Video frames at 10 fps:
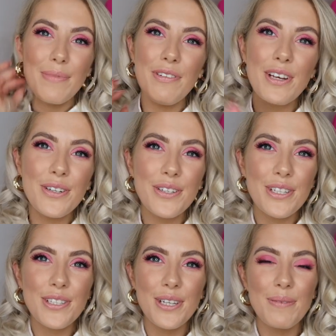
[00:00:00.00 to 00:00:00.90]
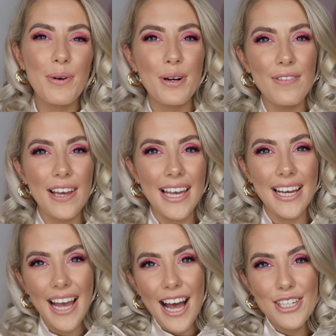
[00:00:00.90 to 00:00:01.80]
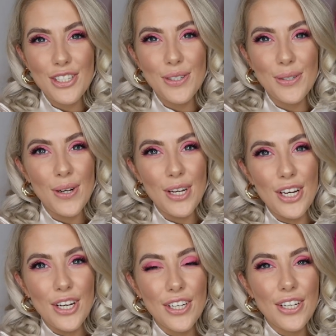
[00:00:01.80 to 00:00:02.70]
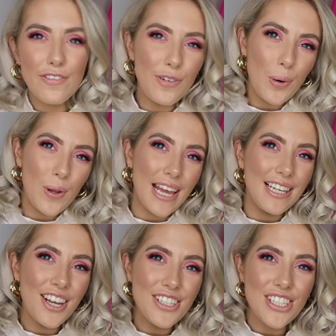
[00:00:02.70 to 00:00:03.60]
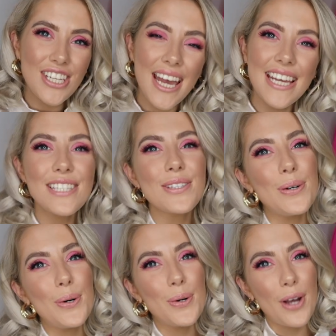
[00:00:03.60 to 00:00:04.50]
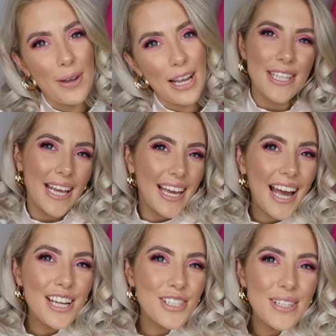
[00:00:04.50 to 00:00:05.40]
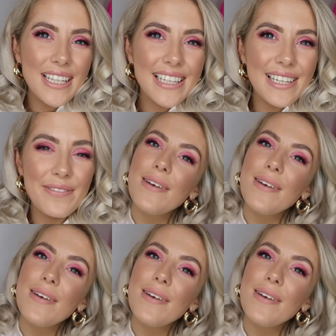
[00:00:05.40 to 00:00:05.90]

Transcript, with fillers: Moving on to more of like a casual look for like lunch dates or going just like a casual little leave.